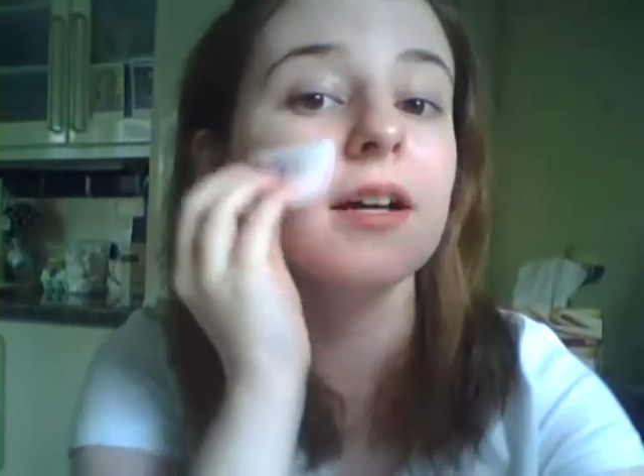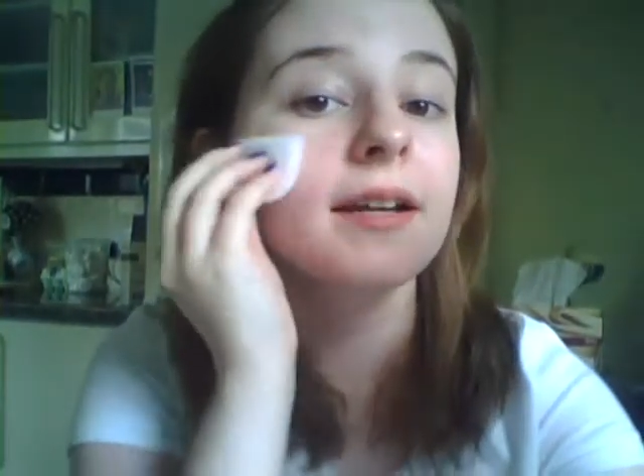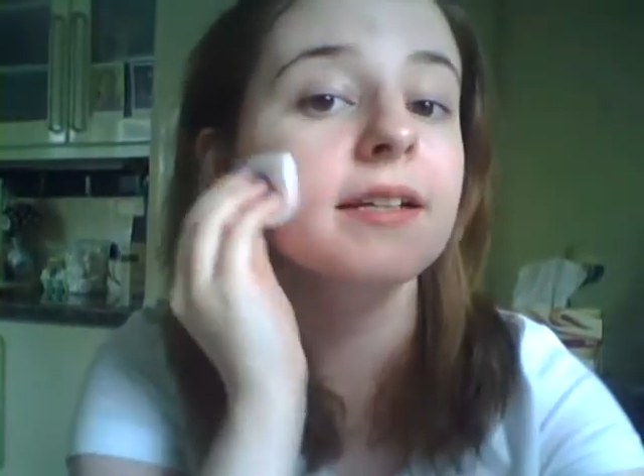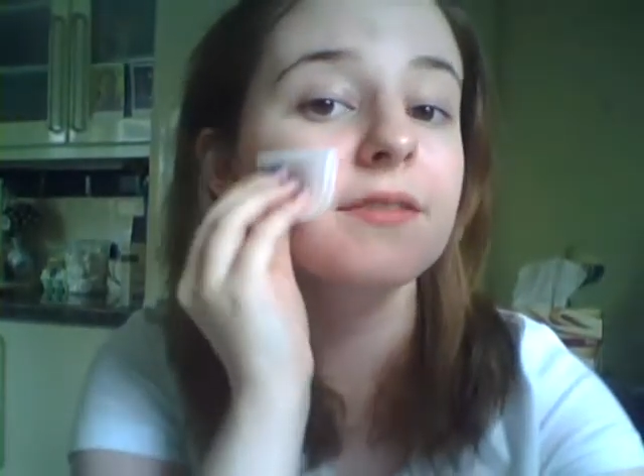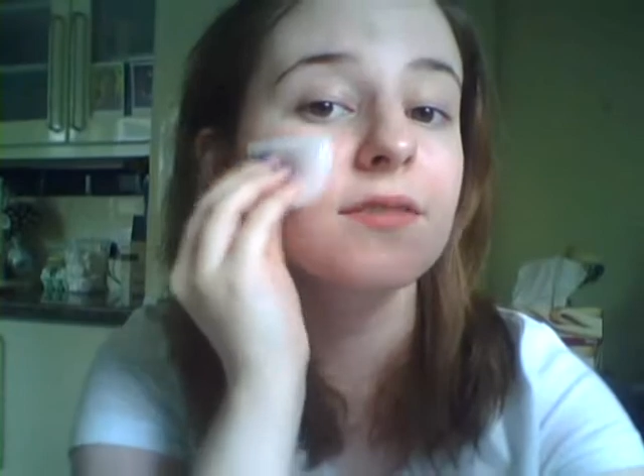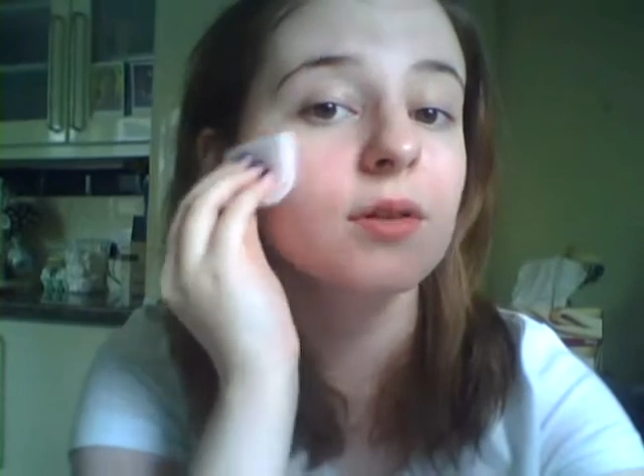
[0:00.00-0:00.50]

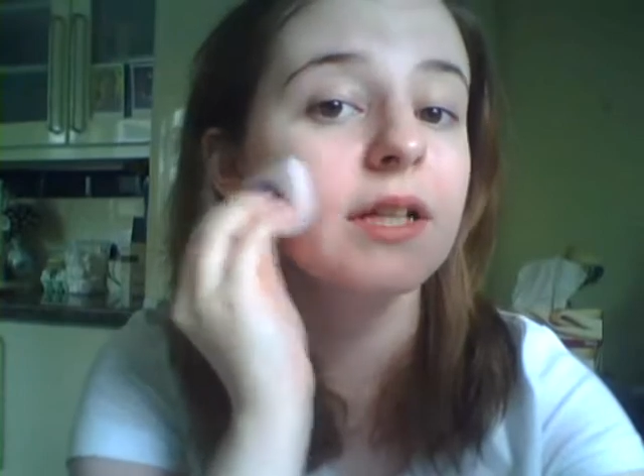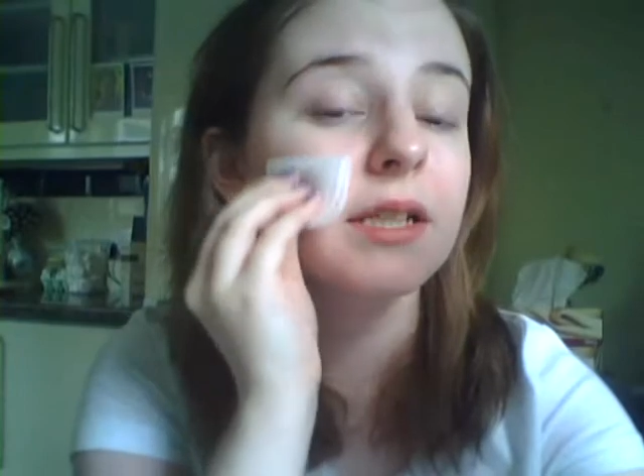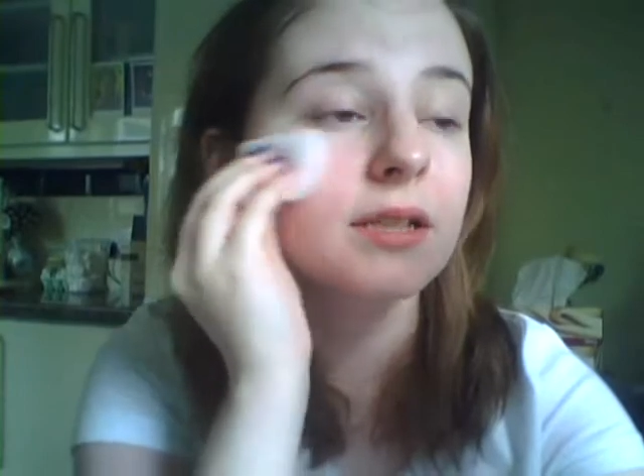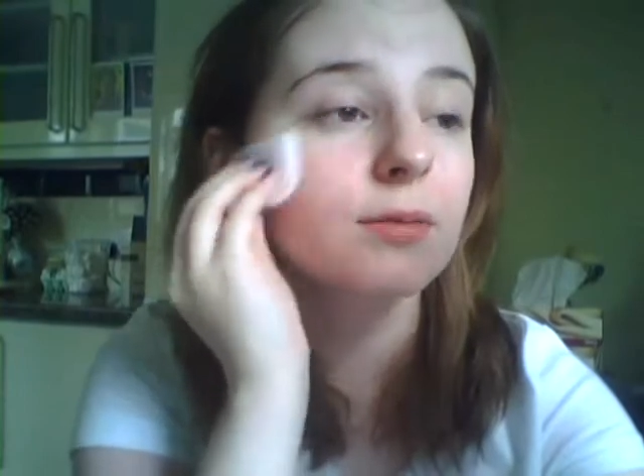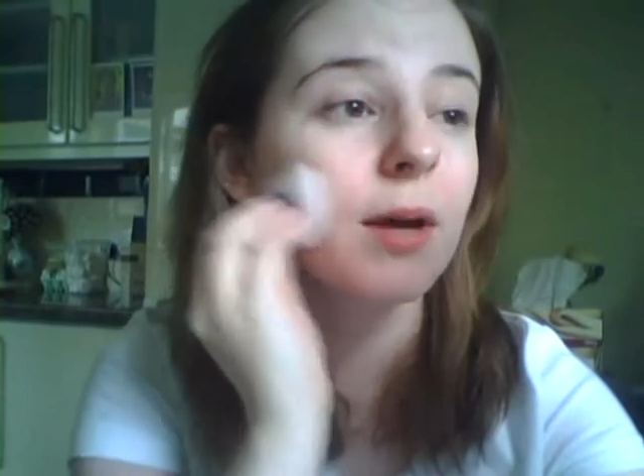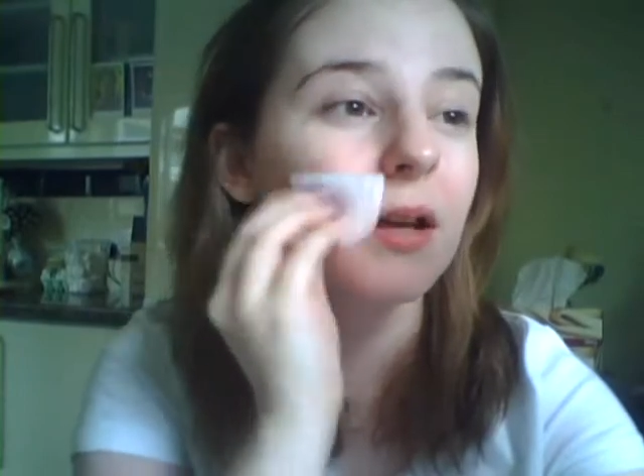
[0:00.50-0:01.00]

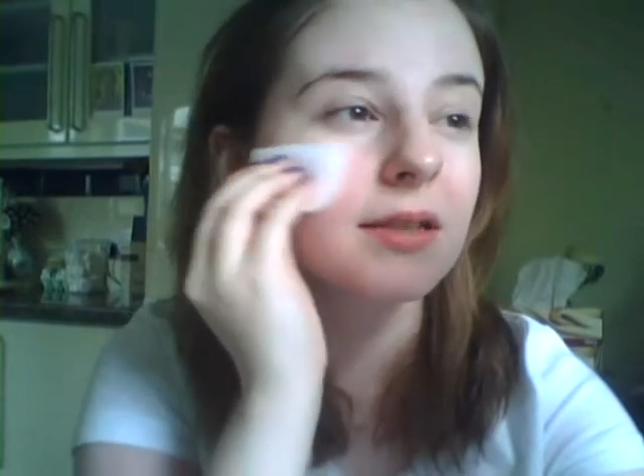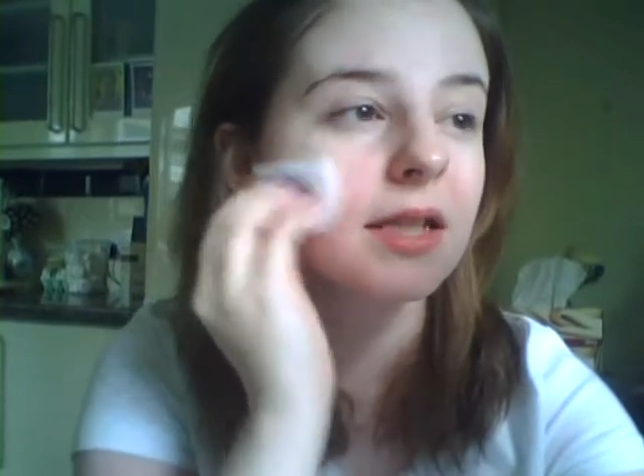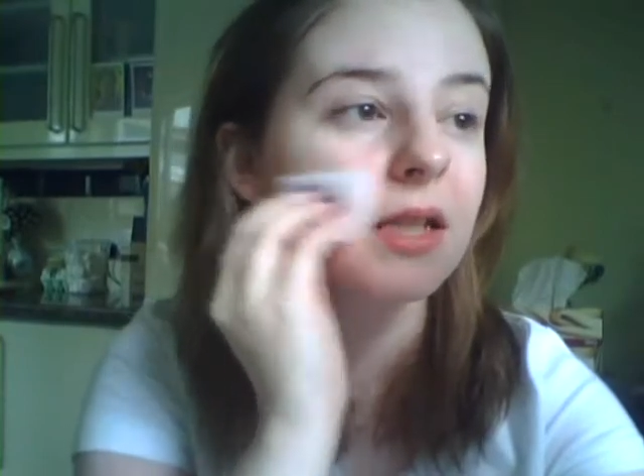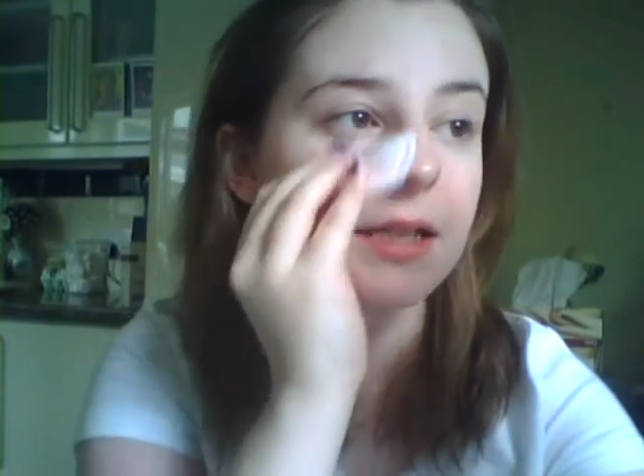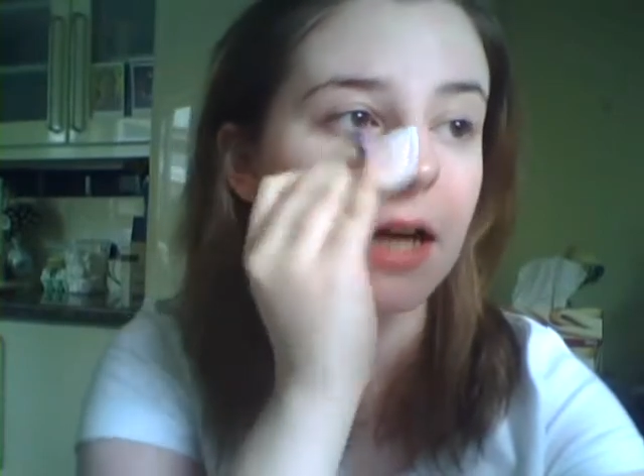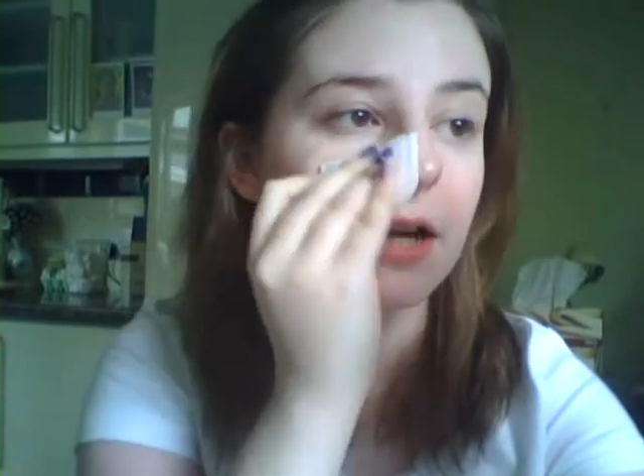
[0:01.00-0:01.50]
exfoliant as well, because
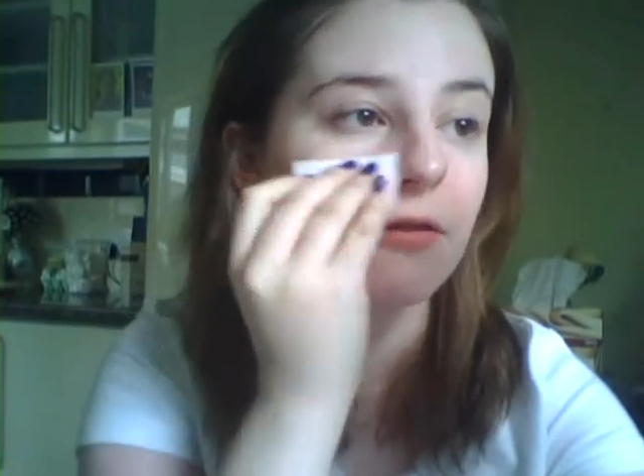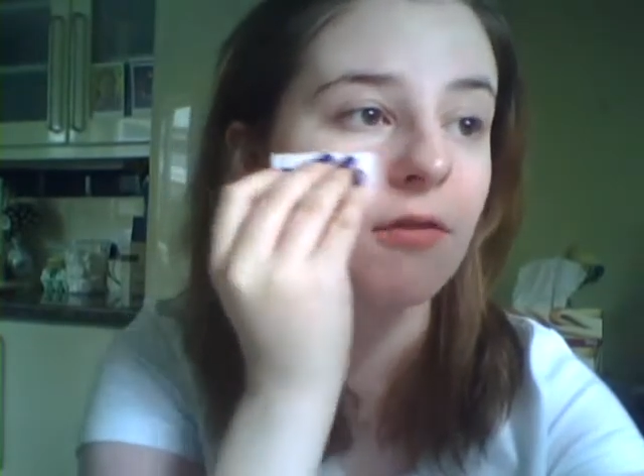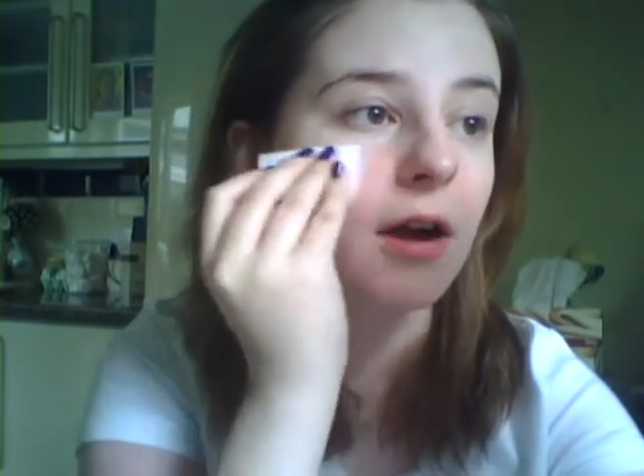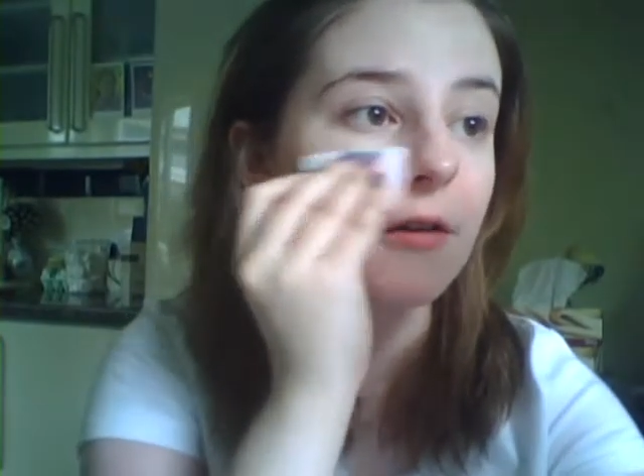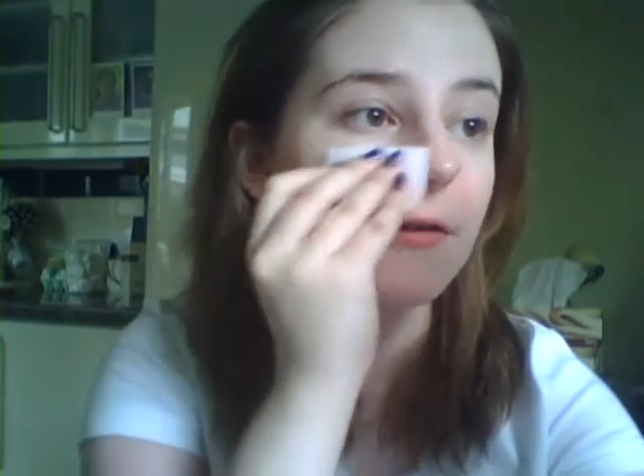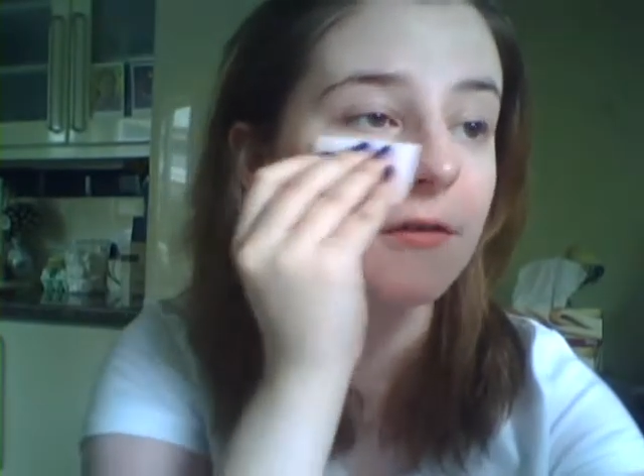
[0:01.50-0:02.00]
it is kind of
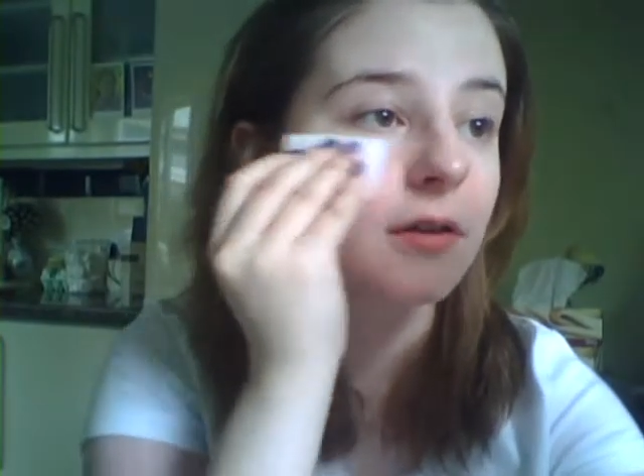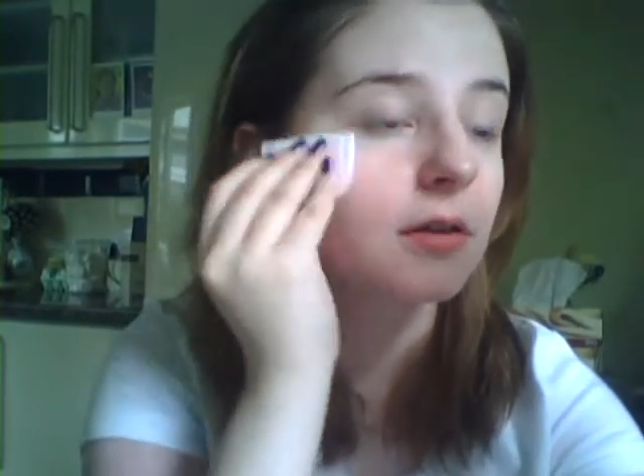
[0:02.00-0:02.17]
rough,